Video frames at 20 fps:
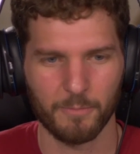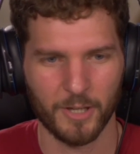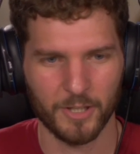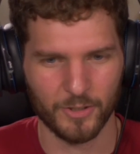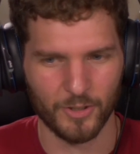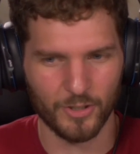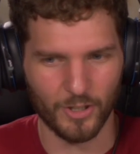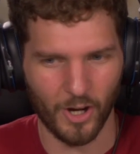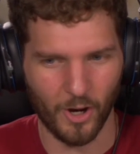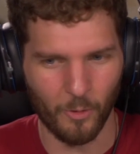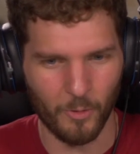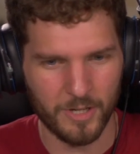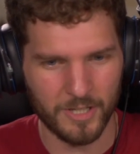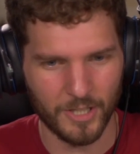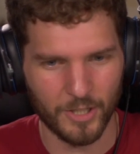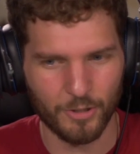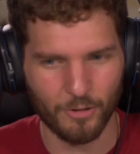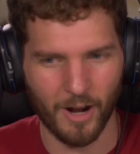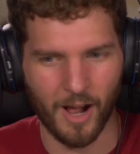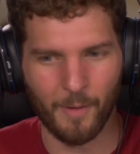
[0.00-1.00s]
because there's always
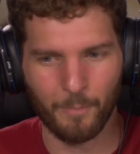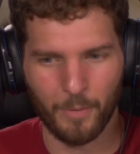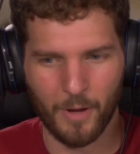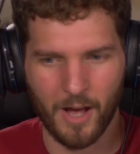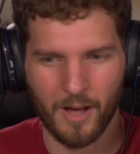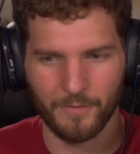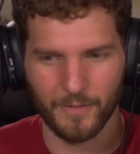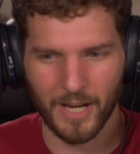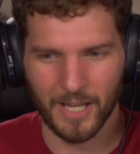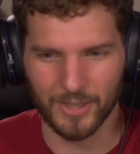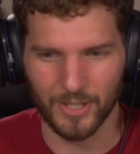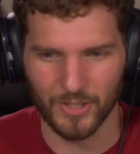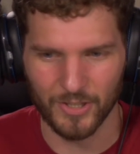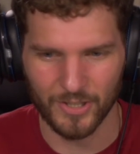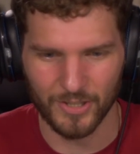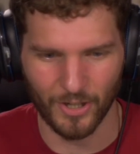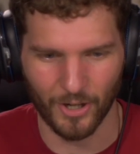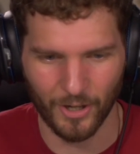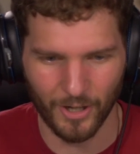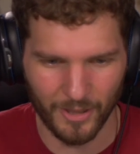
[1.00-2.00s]
a drop off at the
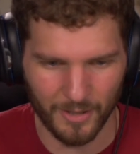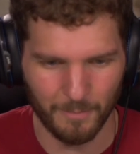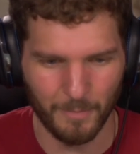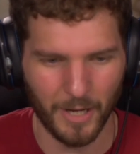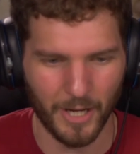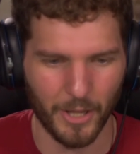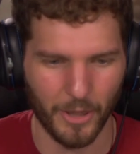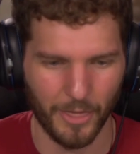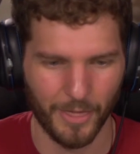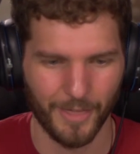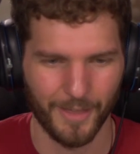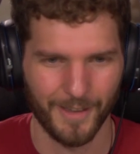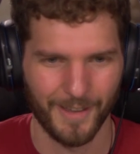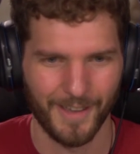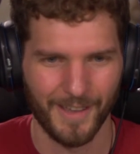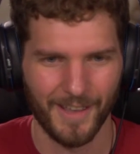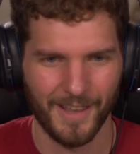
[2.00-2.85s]
start of the month,